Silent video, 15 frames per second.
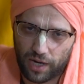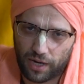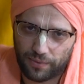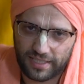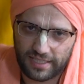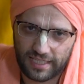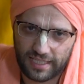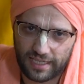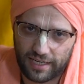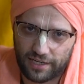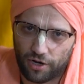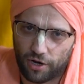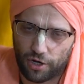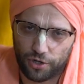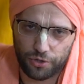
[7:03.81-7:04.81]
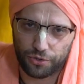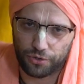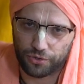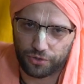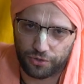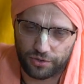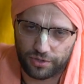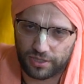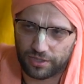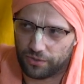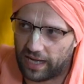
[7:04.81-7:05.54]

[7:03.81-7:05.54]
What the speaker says: why we see in all gurukuls,